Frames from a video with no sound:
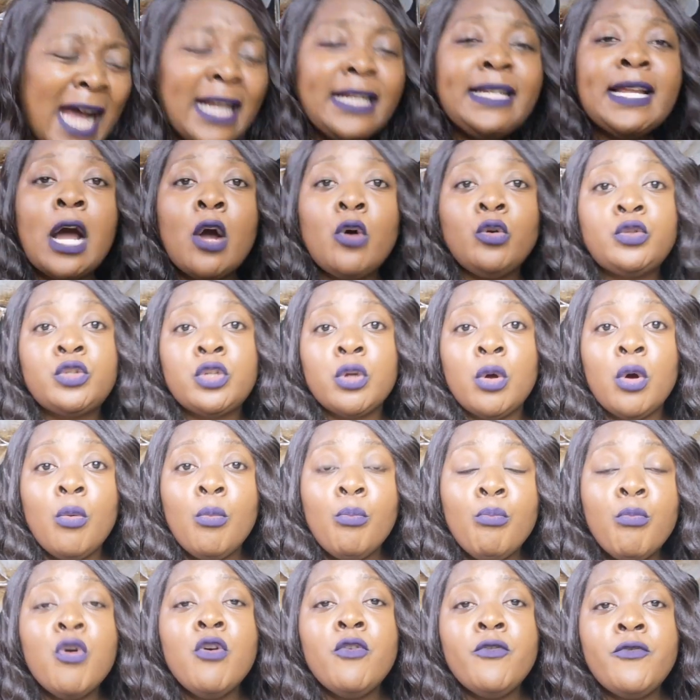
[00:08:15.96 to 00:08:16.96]
adult
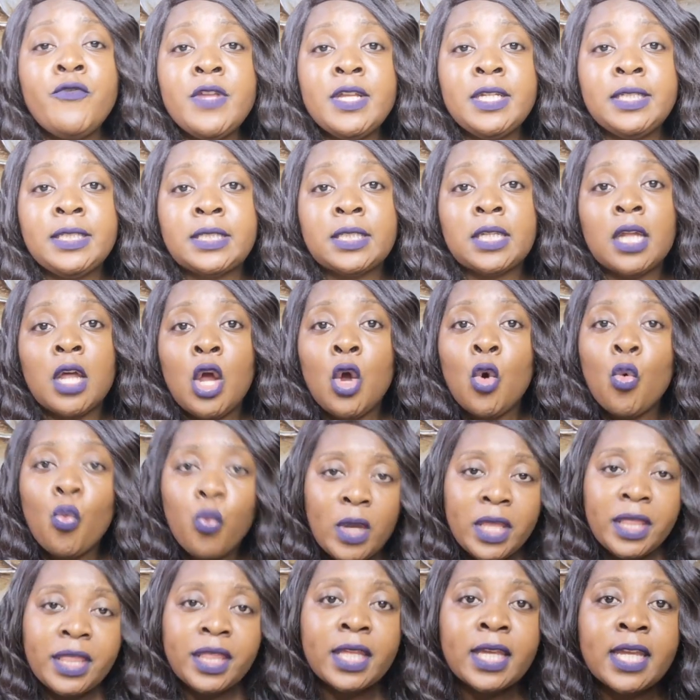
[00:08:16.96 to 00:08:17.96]
movies
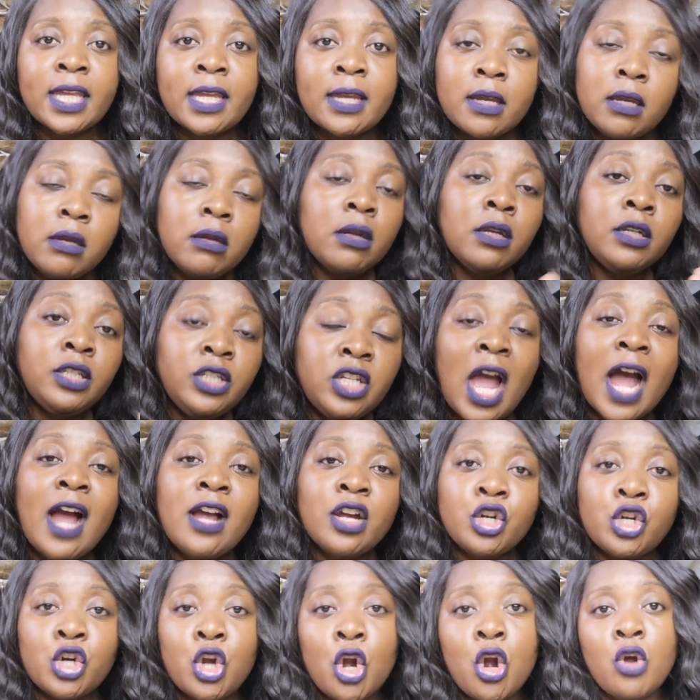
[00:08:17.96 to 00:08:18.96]
with
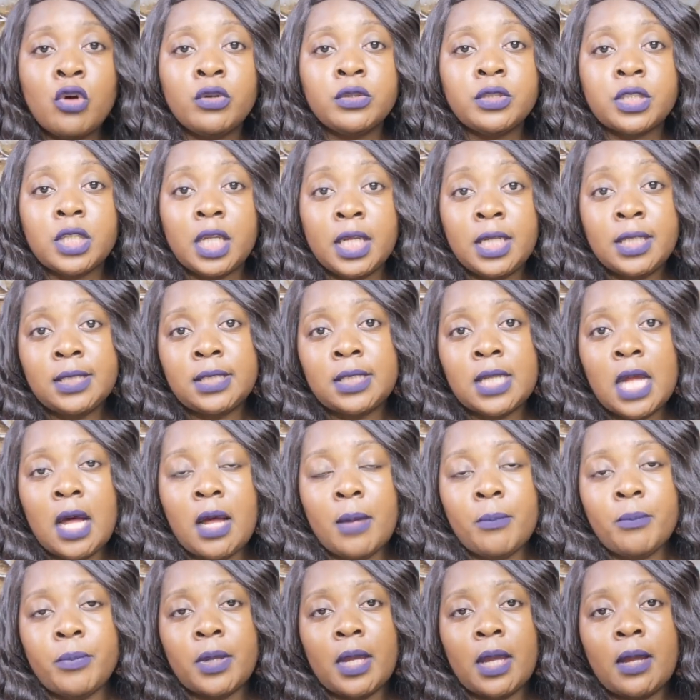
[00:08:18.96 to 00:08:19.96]
young girls in
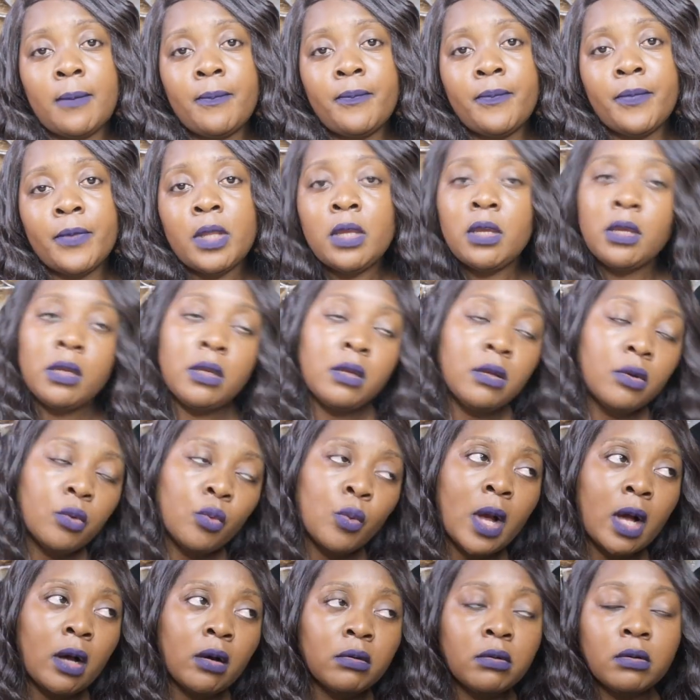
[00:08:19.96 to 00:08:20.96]
Zambia.
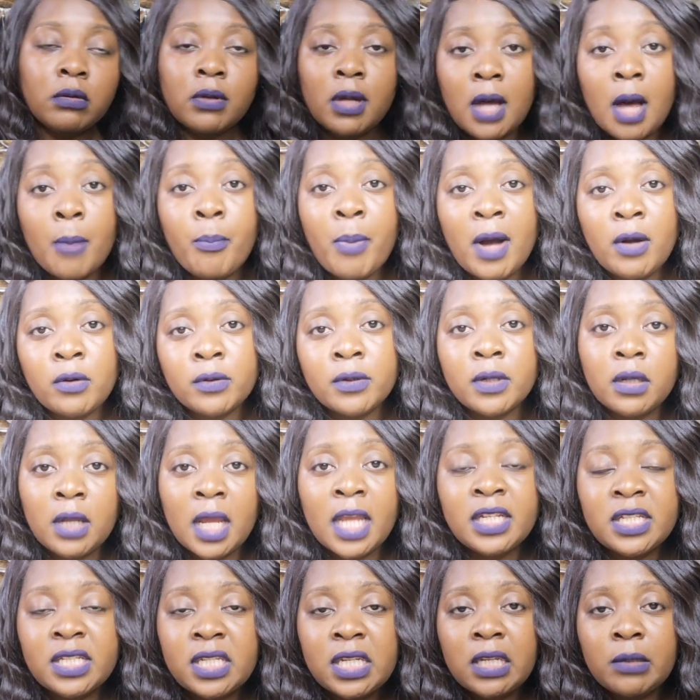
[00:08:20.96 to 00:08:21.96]
Well, about
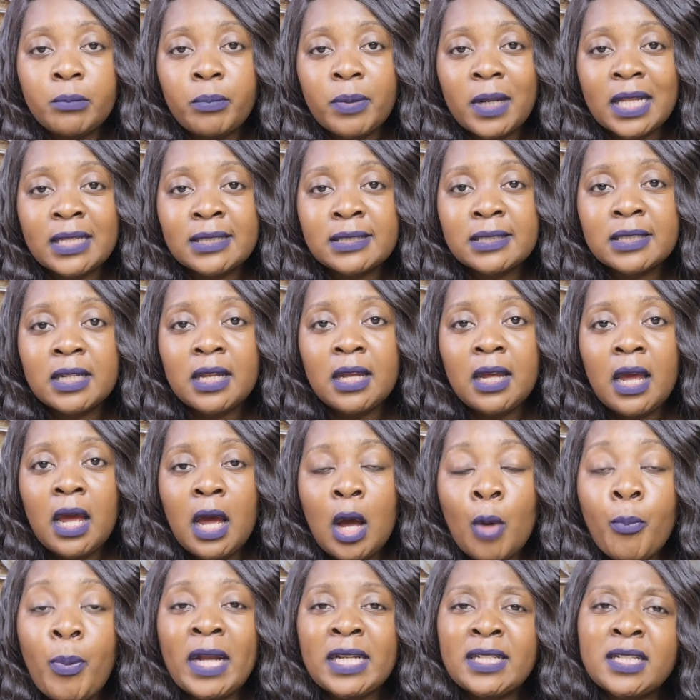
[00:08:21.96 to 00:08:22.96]
18 plus,
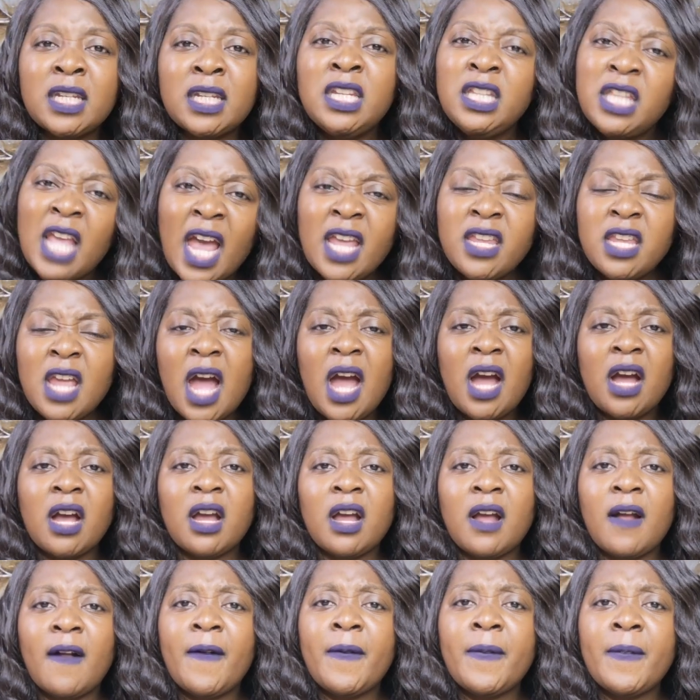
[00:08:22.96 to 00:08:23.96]
but they are
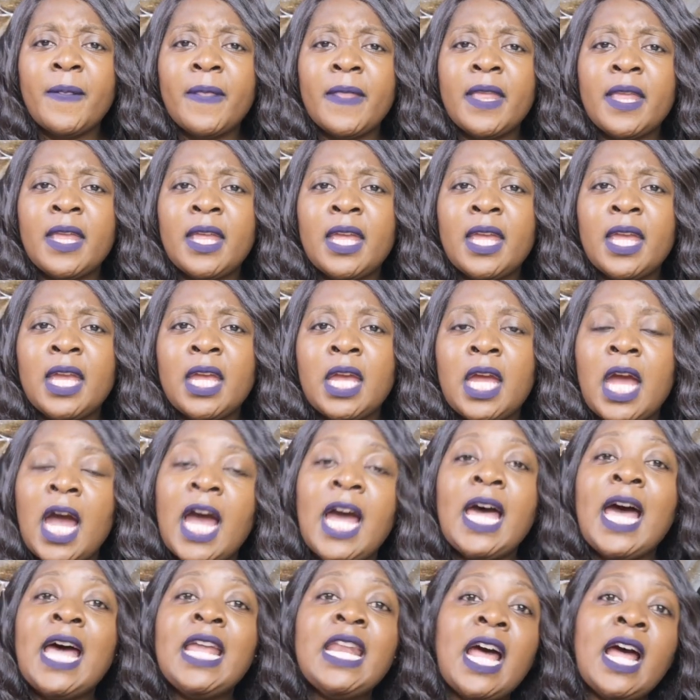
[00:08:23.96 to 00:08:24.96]
young.
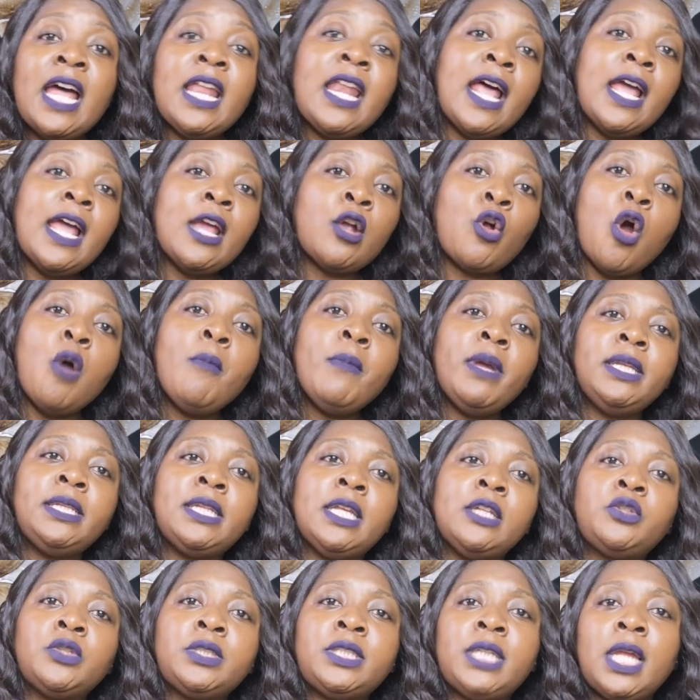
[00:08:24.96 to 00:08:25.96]
And I
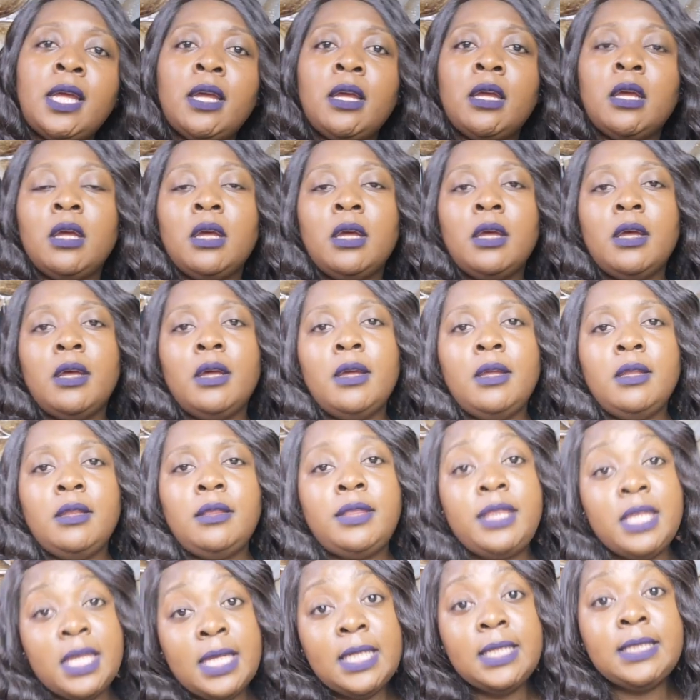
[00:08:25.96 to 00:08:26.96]
commented to say,
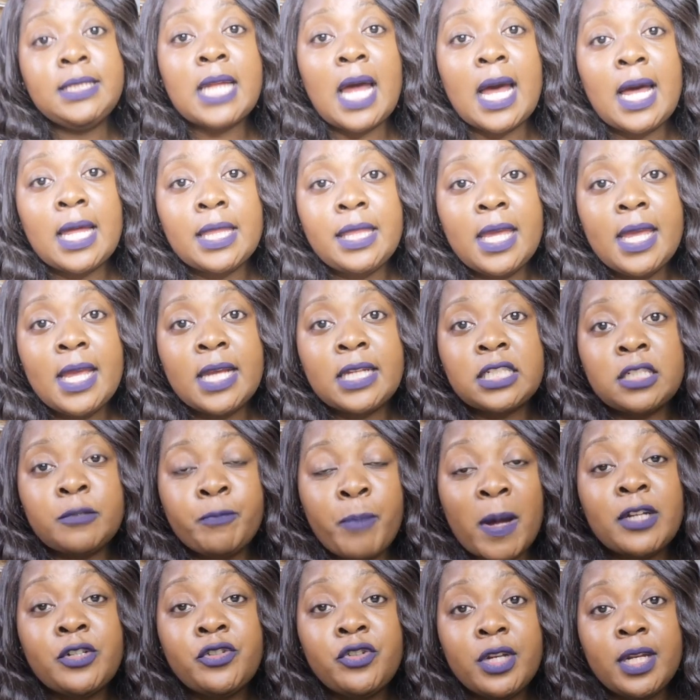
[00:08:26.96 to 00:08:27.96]
these are the
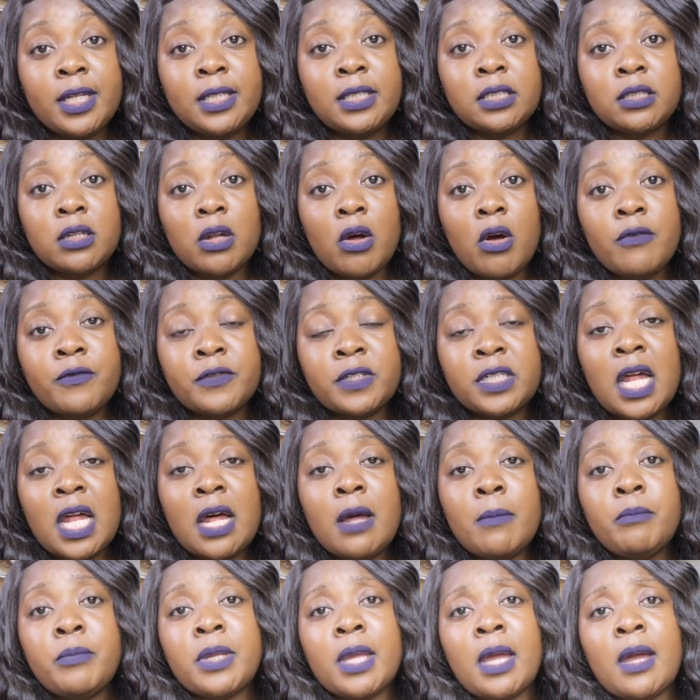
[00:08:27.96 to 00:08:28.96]
expatriates of
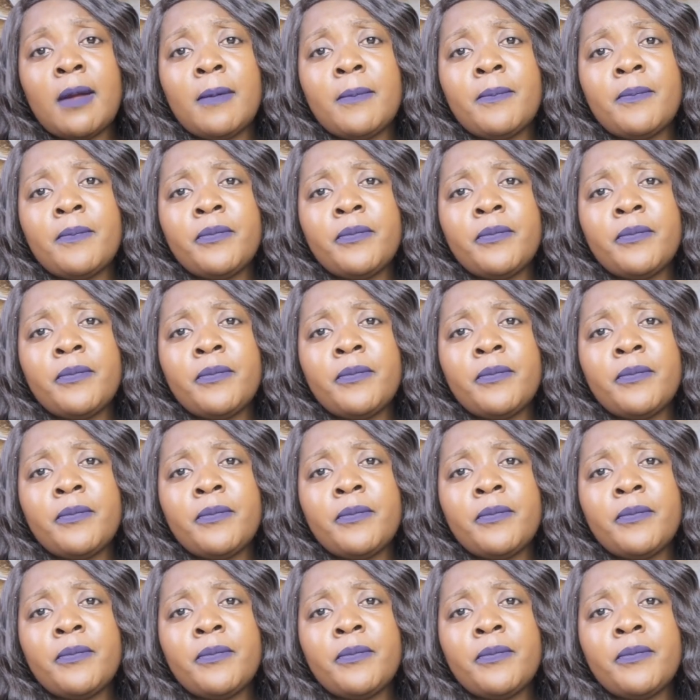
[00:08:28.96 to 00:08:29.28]
Zambia.